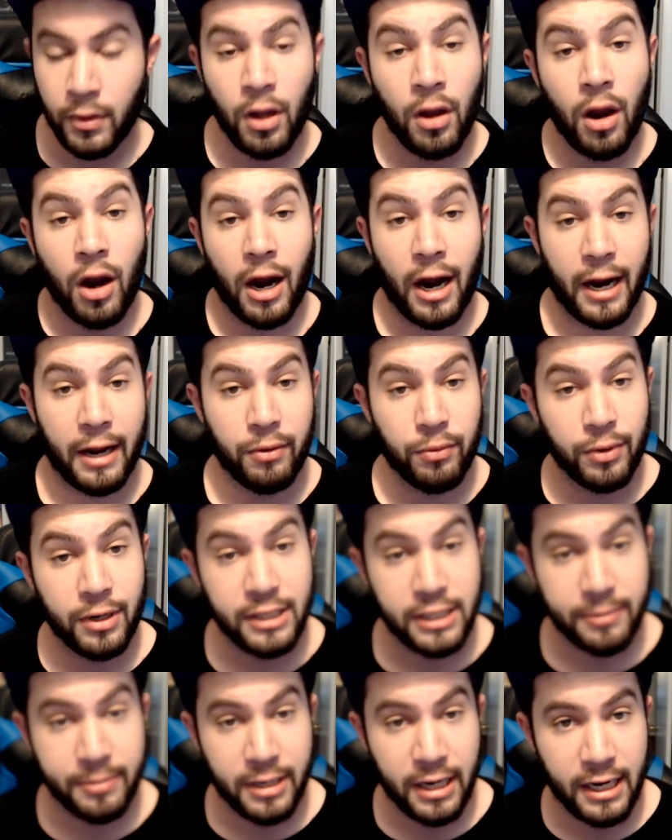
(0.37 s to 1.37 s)
All right, what is
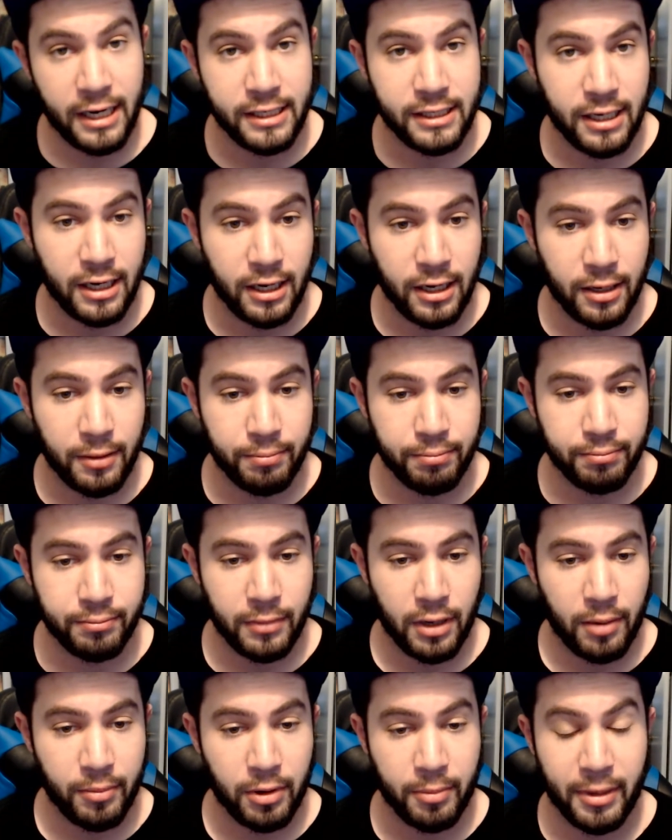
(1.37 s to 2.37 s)
up, guys? I'm
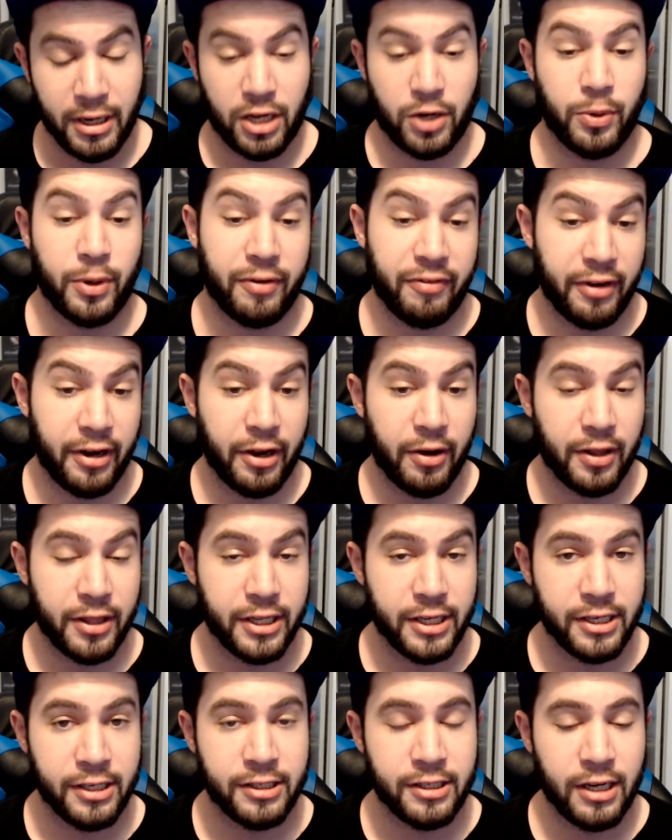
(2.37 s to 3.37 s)
gonna make a quick video on
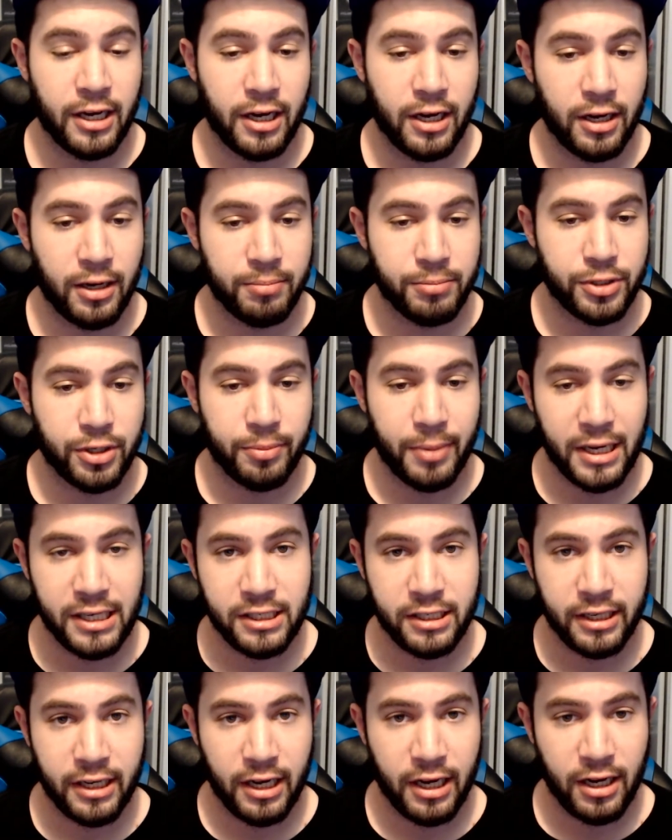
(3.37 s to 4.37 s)
this. So
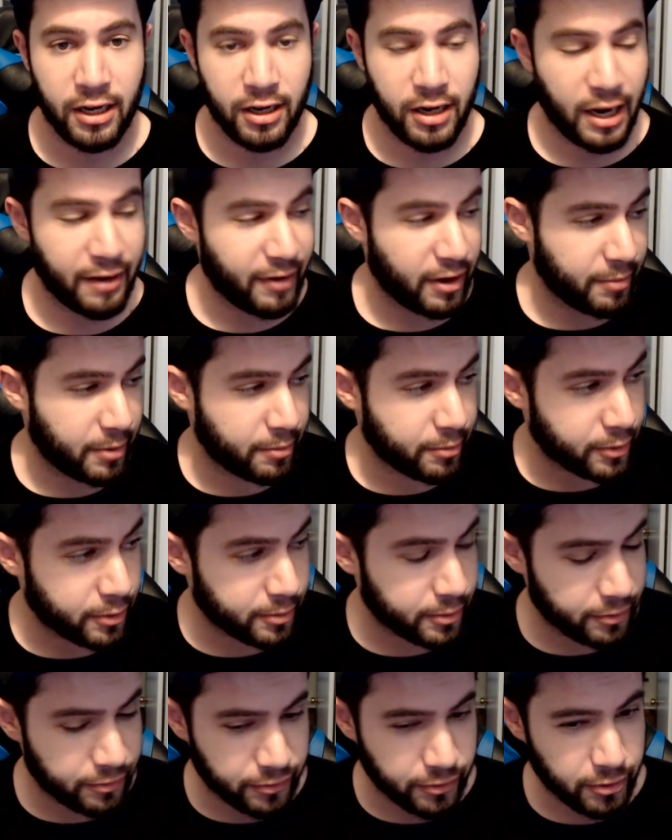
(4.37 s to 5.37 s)
basically, I've had Mint
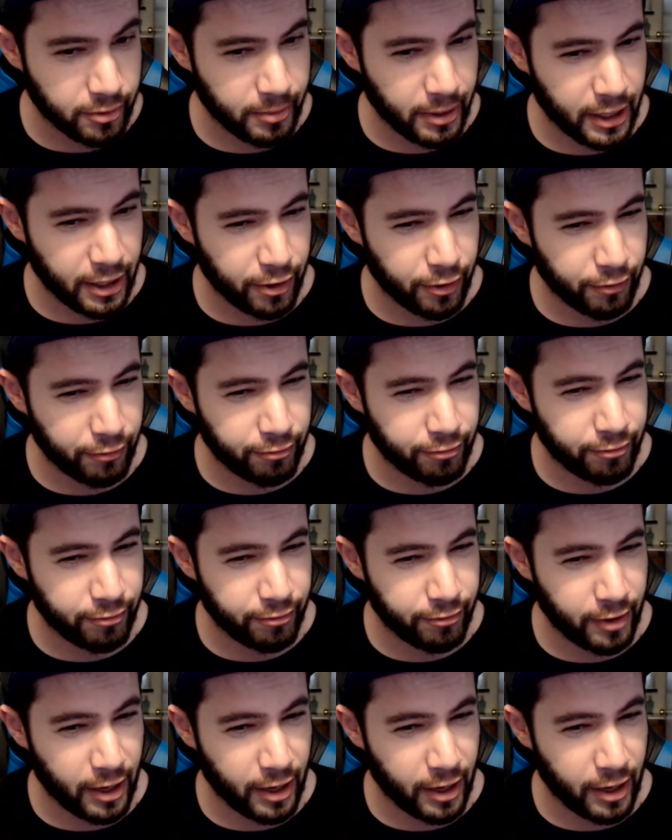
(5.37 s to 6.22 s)
Mobile for about 6